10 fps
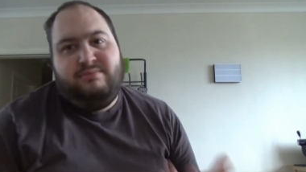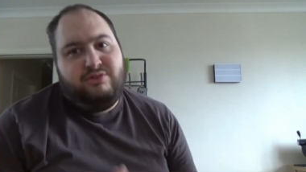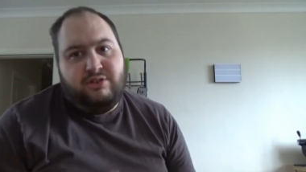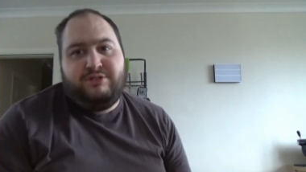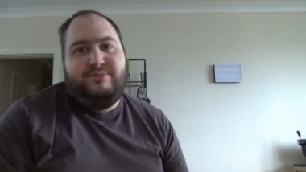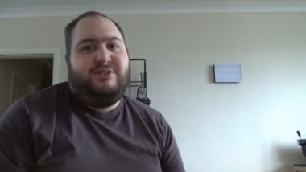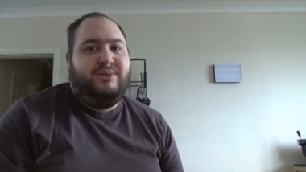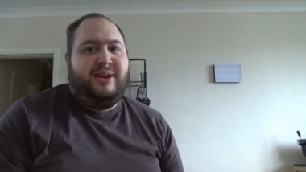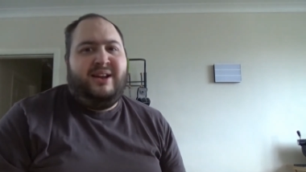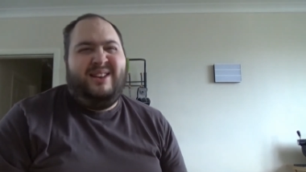cross
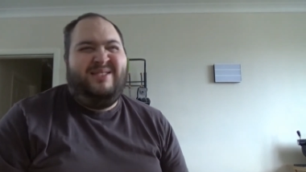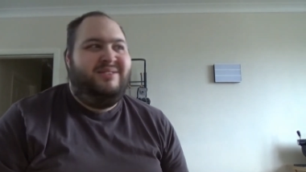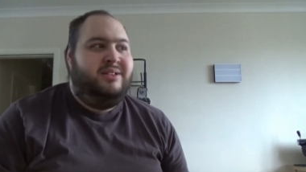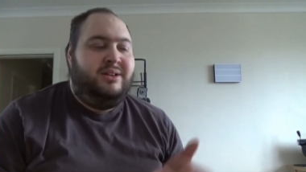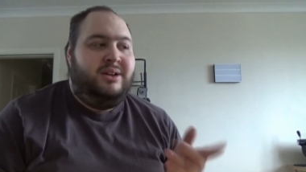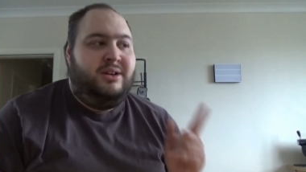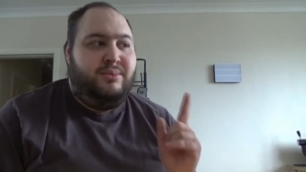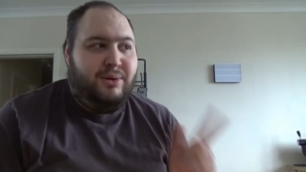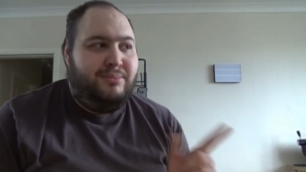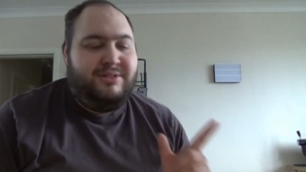between
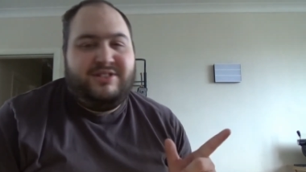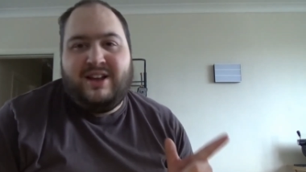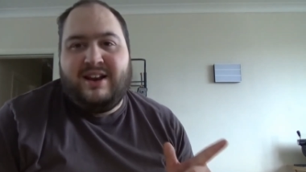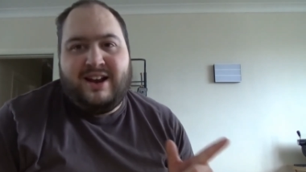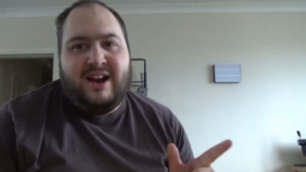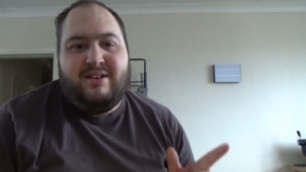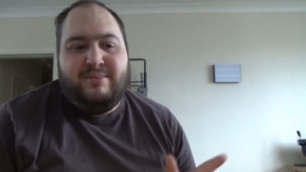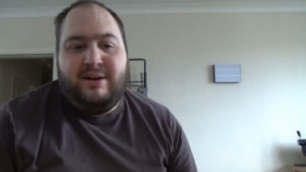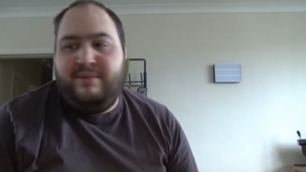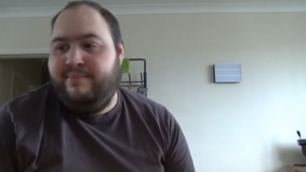1% caramel.